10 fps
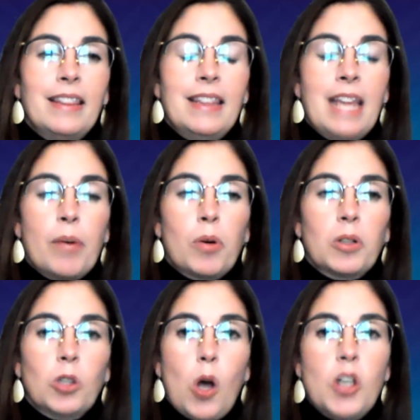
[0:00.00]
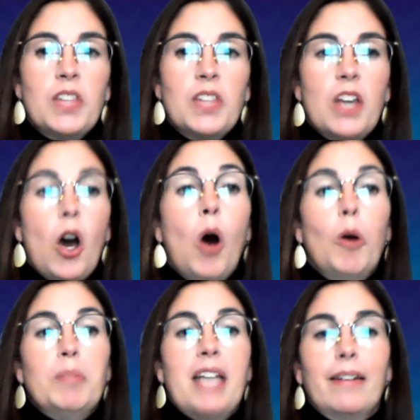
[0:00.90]
they were launching the
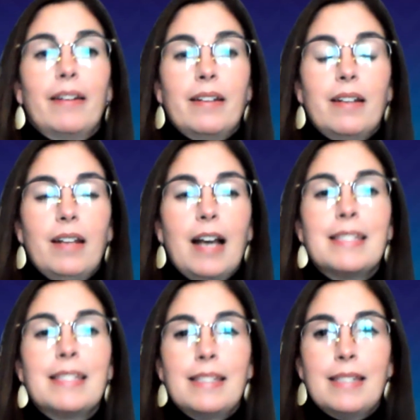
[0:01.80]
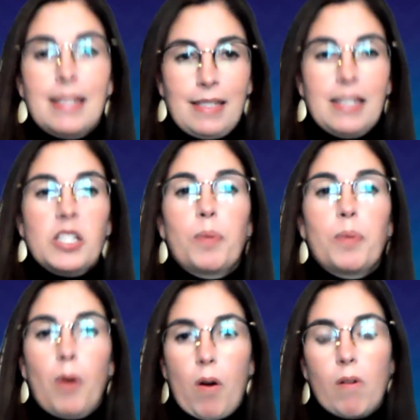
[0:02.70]
Hometown Assistance
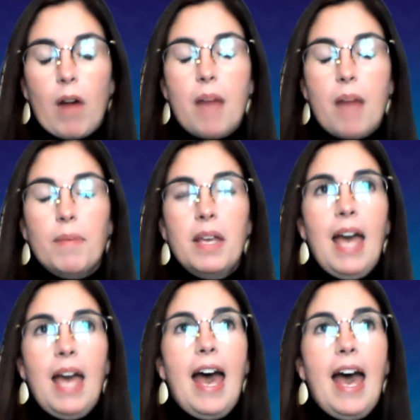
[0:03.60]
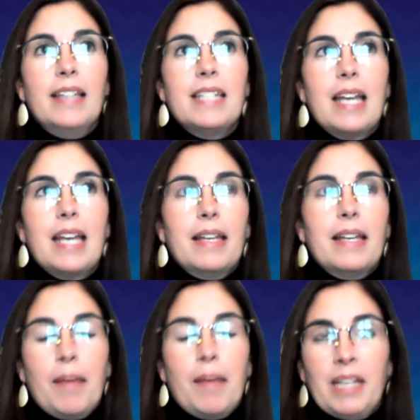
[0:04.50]
Program. And
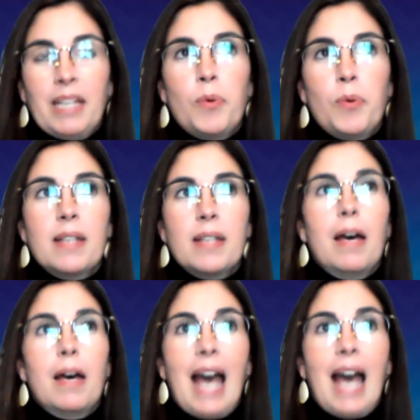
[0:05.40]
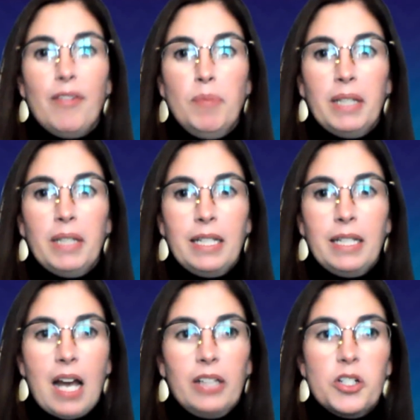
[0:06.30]
I believe it was
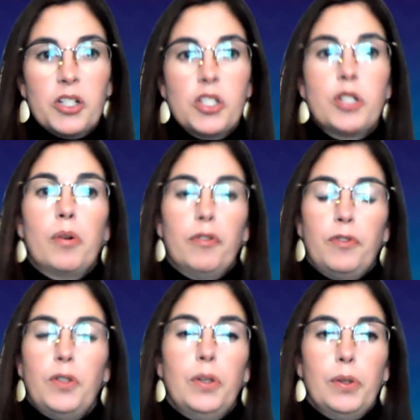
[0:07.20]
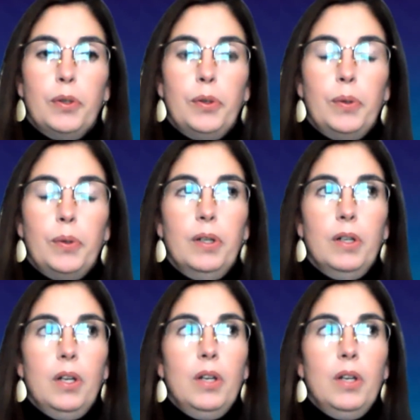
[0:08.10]
$500,000 to a few